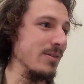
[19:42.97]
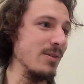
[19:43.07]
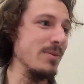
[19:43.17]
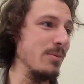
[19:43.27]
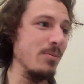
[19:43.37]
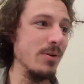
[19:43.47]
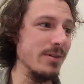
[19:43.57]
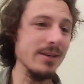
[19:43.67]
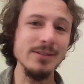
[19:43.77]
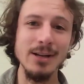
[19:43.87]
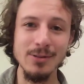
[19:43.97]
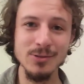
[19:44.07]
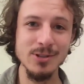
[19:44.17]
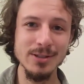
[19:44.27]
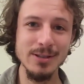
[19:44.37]
And some people put
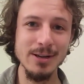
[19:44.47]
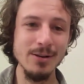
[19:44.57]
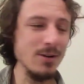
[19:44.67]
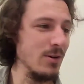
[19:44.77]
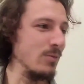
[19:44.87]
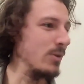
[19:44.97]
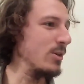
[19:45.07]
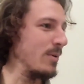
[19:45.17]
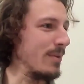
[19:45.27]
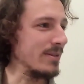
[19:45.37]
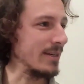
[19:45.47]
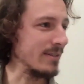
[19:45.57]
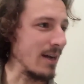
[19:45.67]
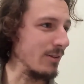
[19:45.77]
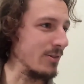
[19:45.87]
technology in there. What do you mean by
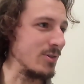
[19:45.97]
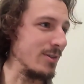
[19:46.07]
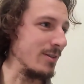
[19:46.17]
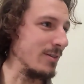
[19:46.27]
technology?